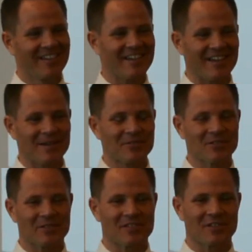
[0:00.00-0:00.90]
Yeah,
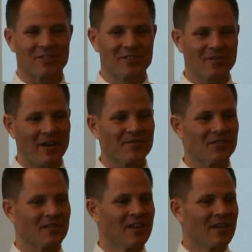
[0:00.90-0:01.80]
absolutely. So you do have
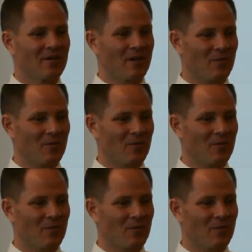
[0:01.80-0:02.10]
to, uh,